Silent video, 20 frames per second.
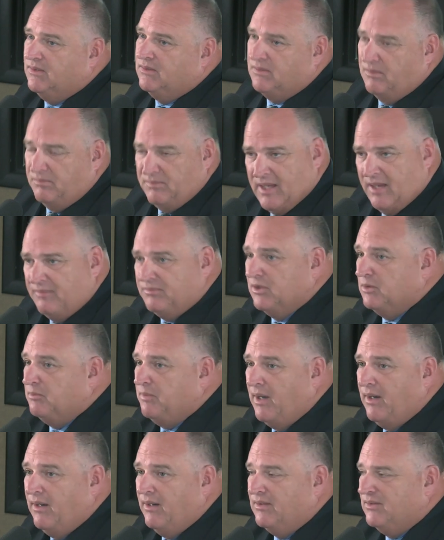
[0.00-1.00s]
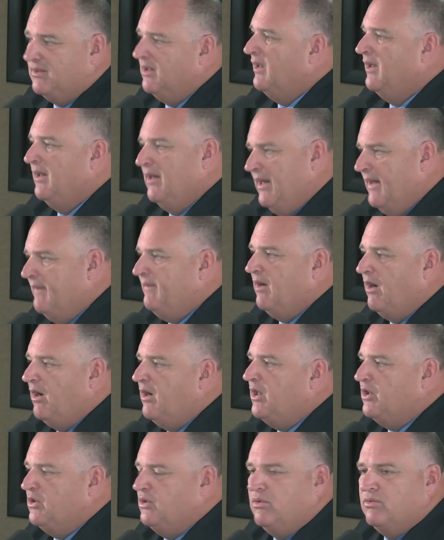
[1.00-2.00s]
Sometimes it's parents, and there are
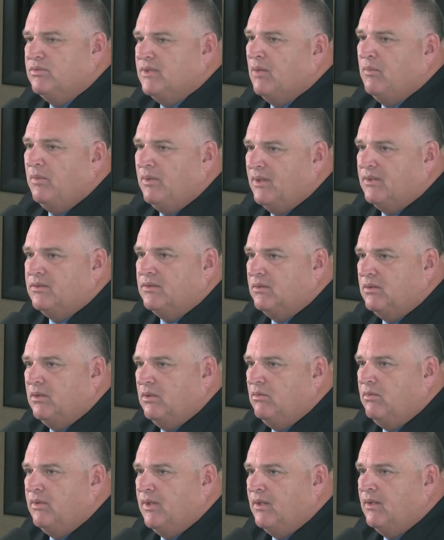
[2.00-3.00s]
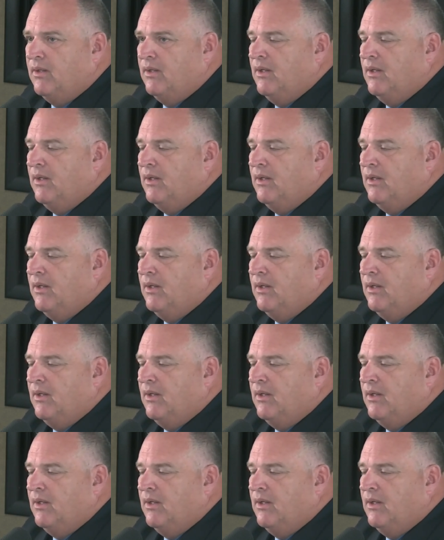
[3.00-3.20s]
issues that we listen to that.